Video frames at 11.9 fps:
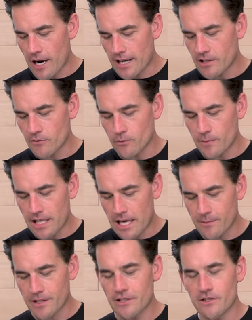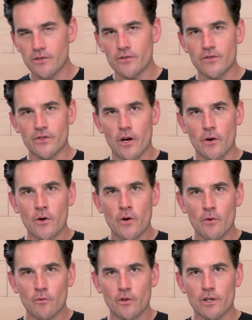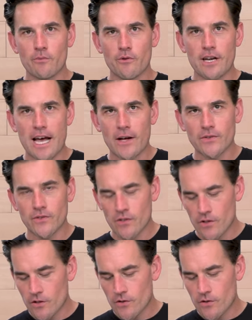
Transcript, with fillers: cracked. You will be able to do so. Really pronounced,